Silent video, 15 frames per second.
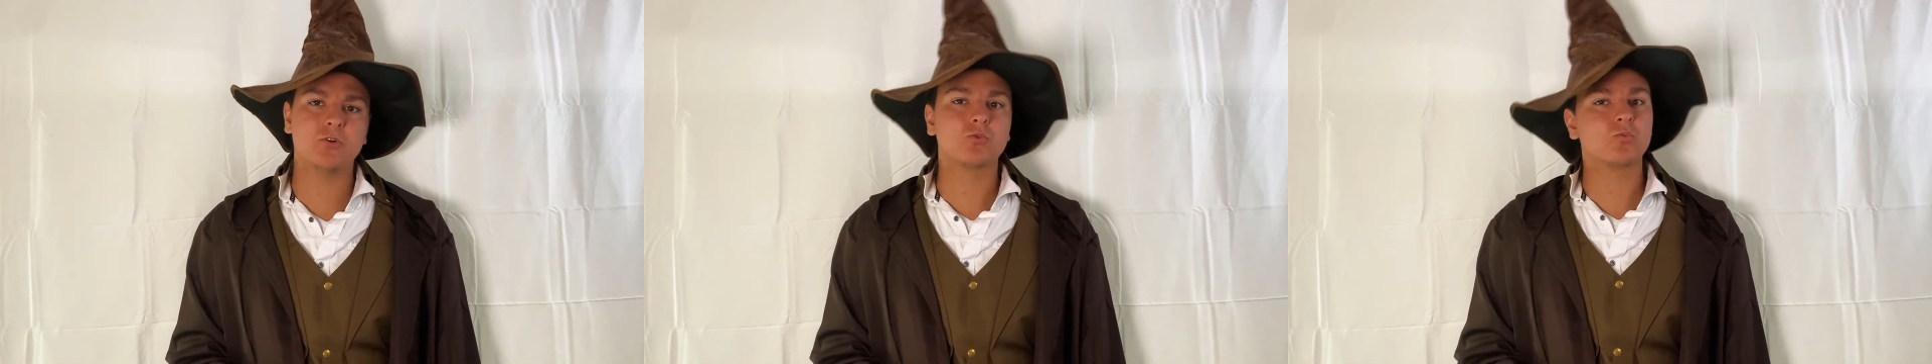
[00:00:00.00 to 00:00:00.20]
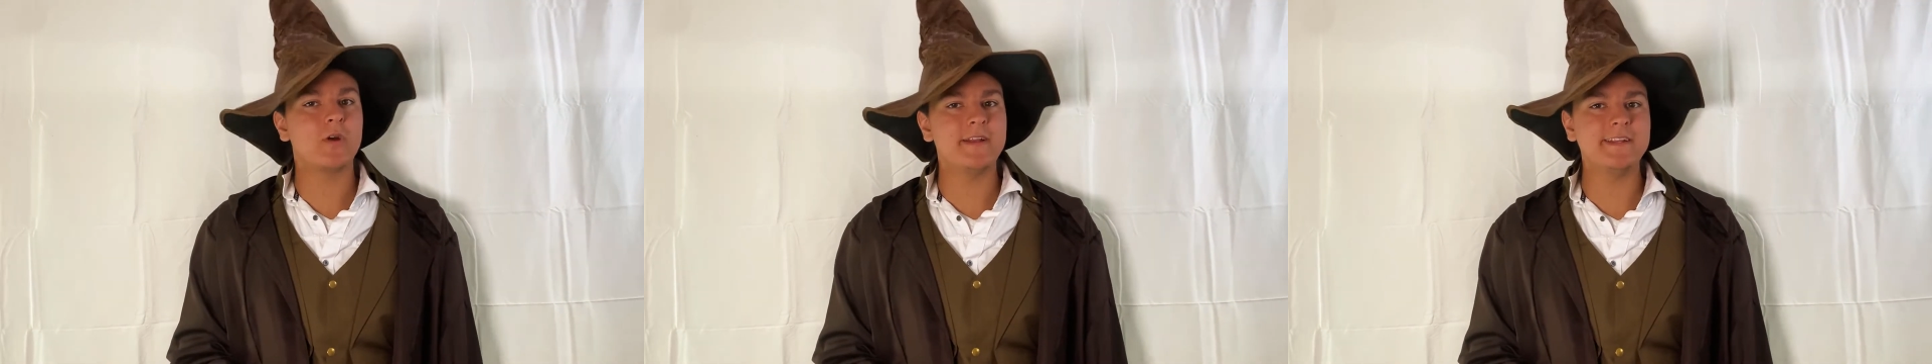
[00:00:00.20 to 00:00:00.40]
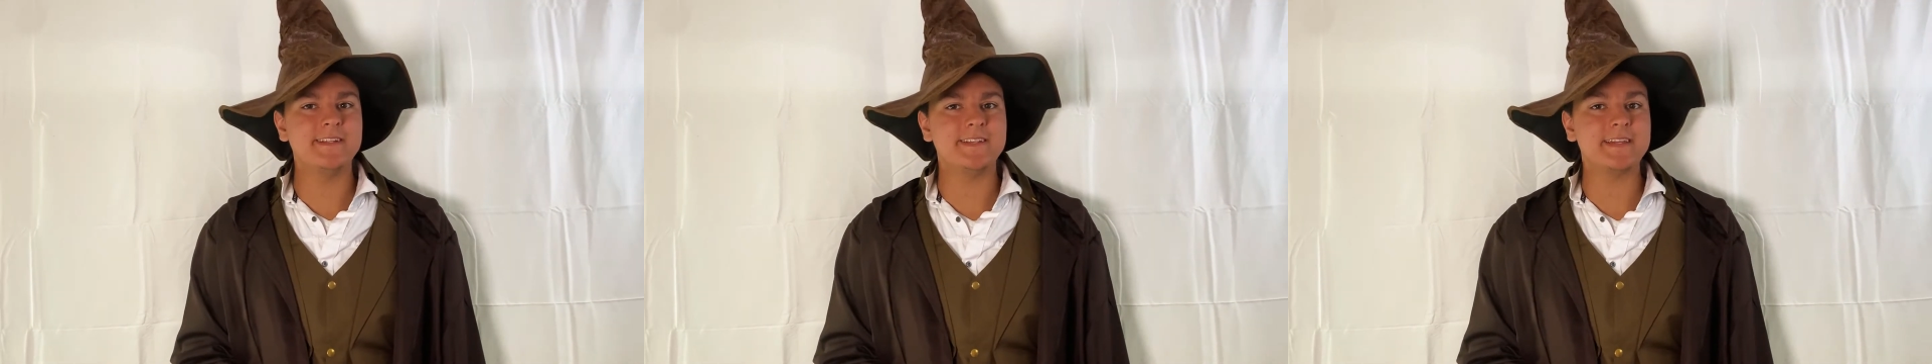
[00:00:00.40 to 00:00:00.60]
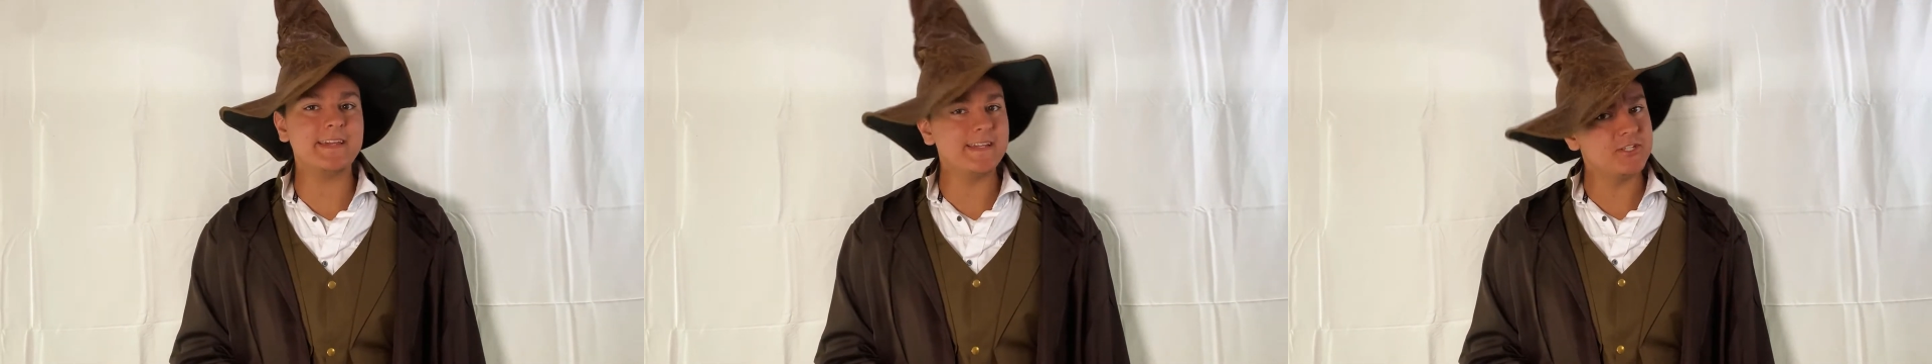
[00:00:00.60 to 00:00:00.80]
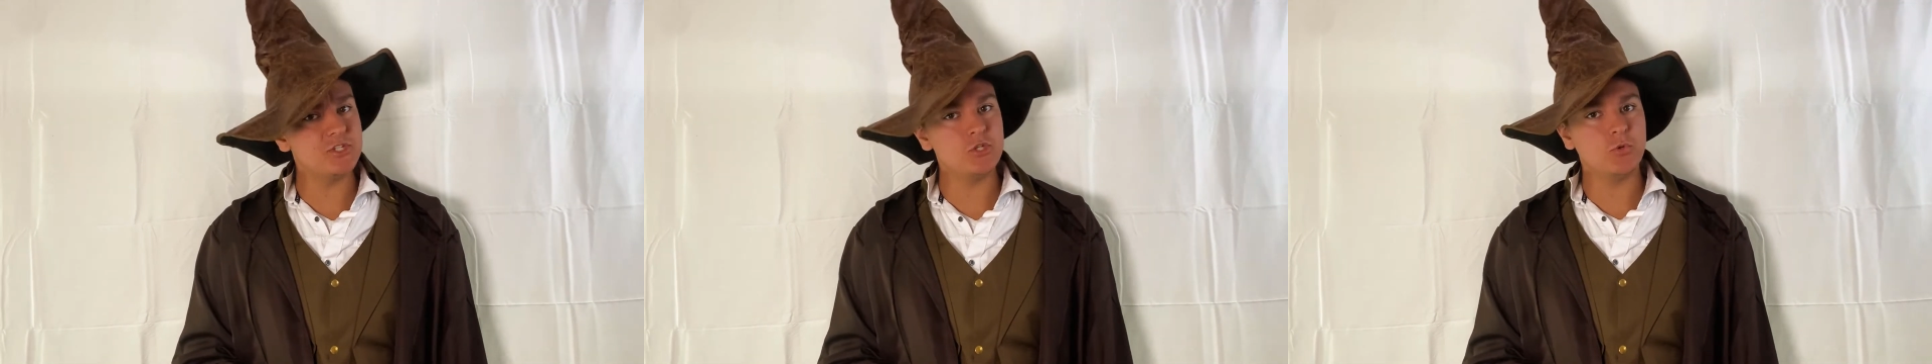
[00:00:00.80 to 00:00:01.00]
ready to
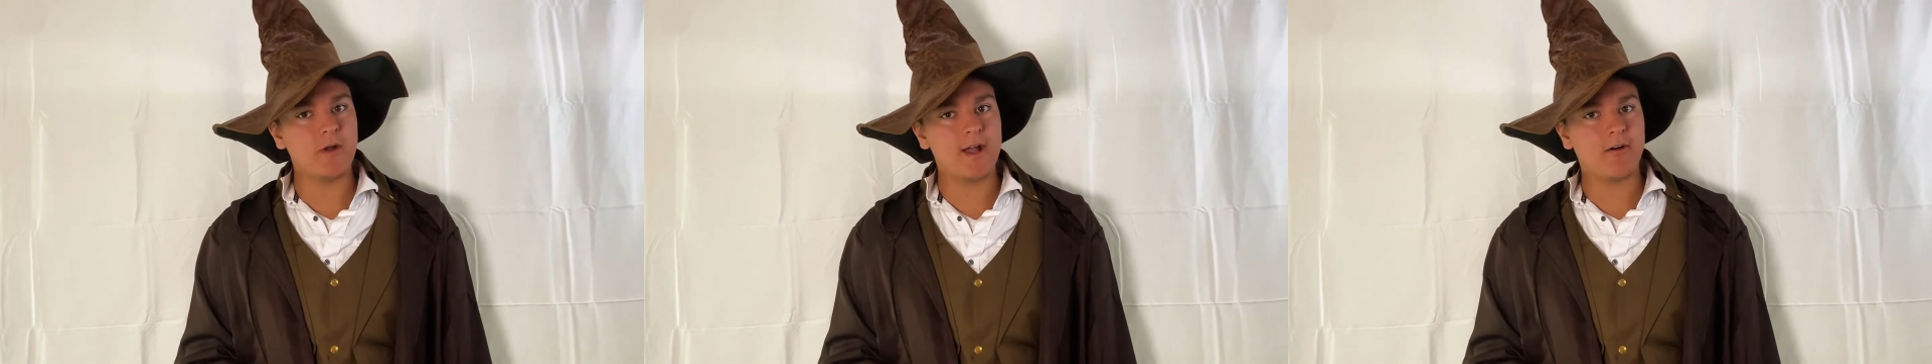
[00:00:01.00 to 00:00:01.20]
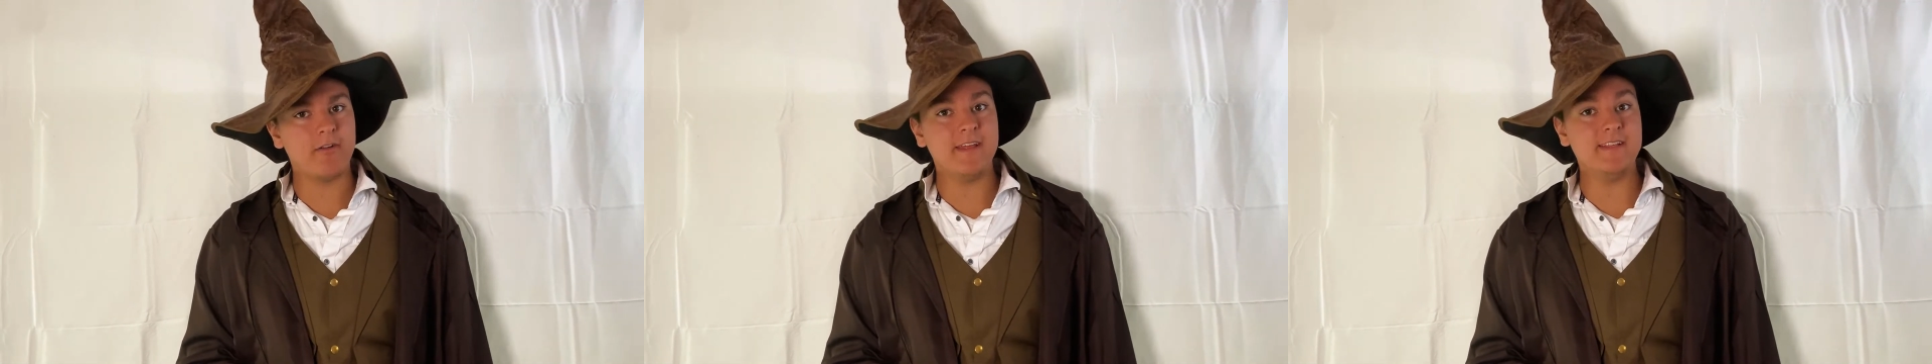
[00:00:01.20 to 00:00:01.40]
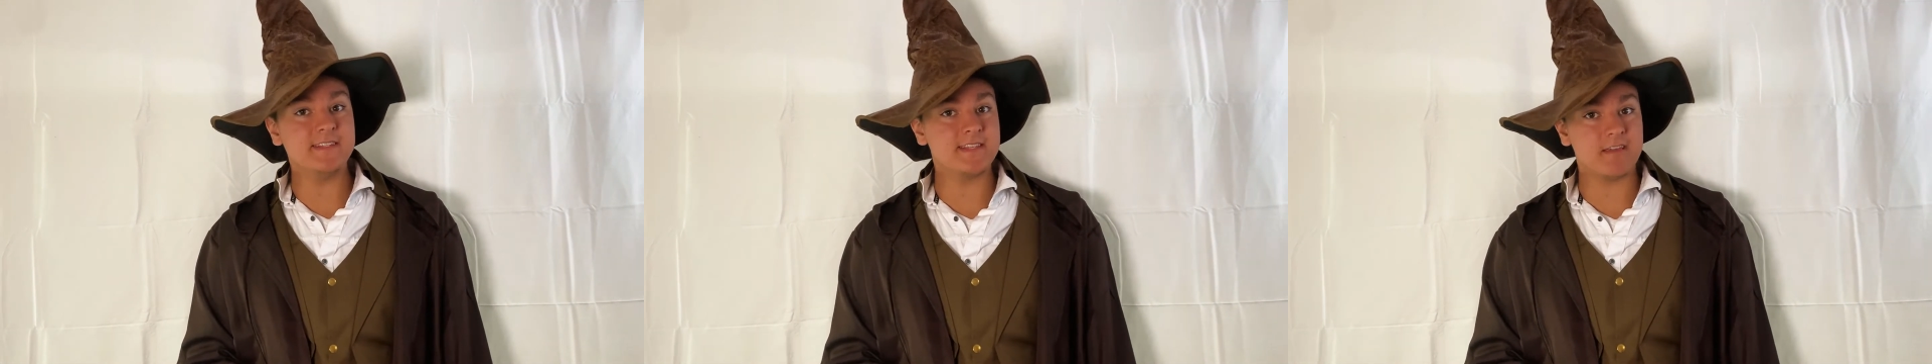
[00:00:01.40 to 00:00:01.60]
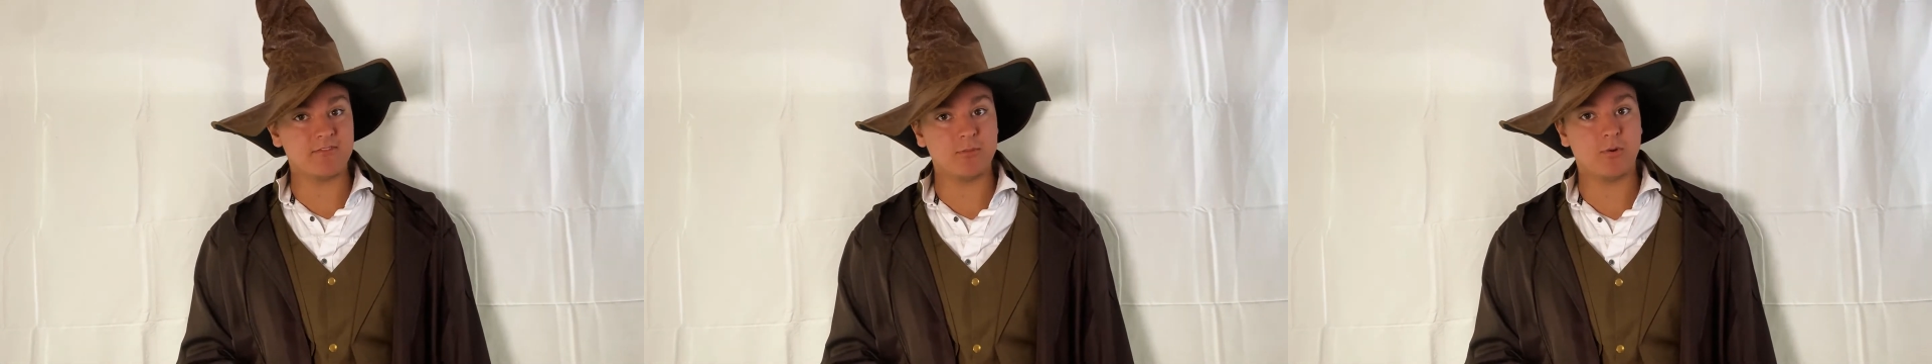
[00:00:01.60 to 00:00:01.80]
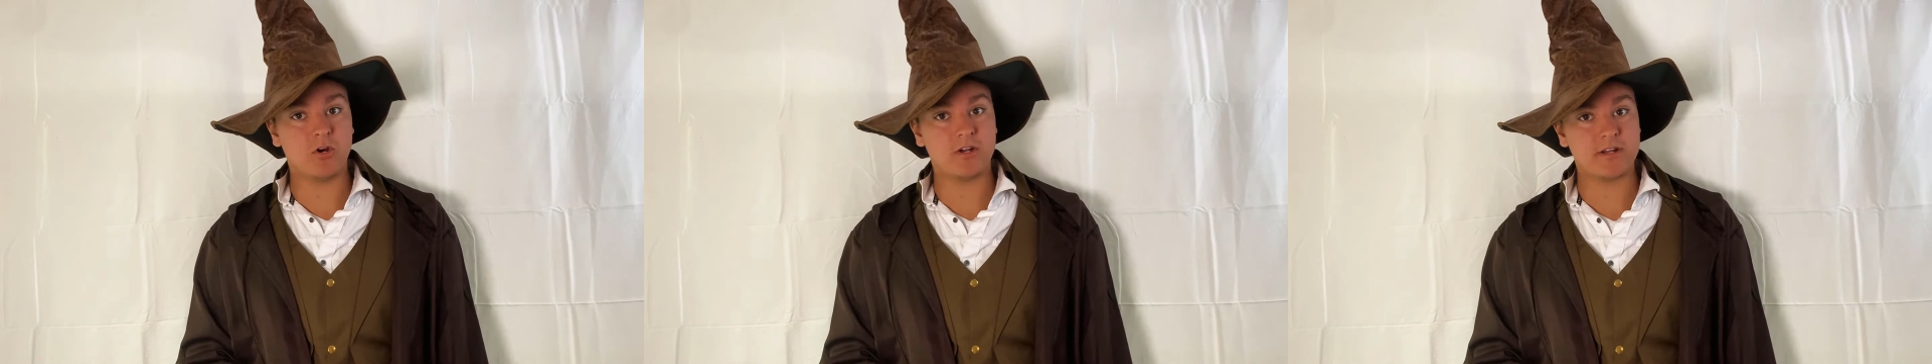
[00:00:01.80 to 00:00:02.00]
get you out and save the
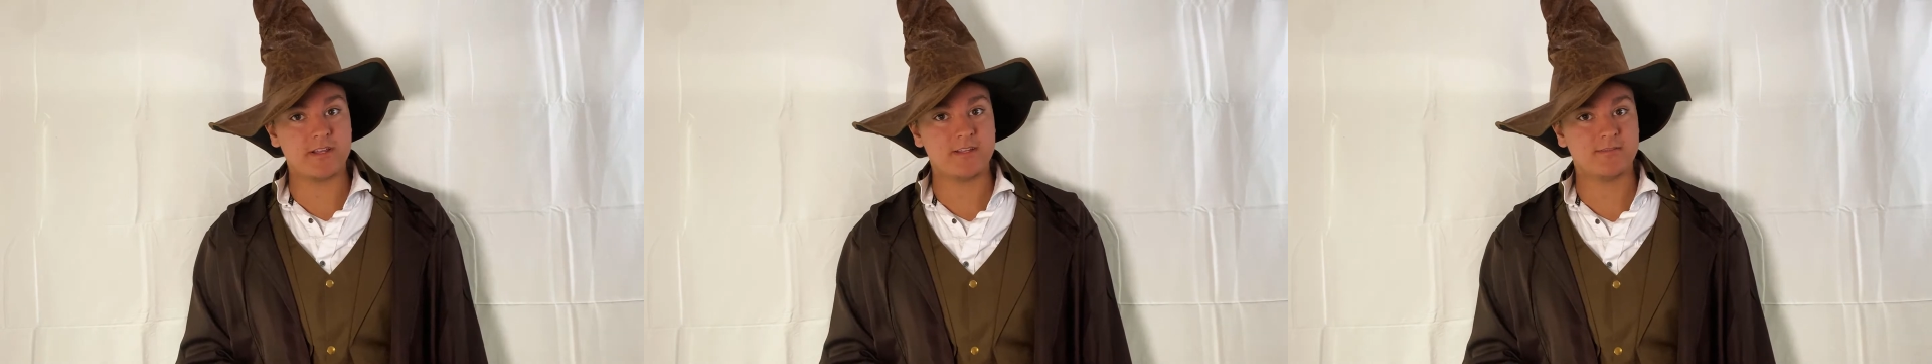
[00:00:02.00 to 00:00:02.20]
party.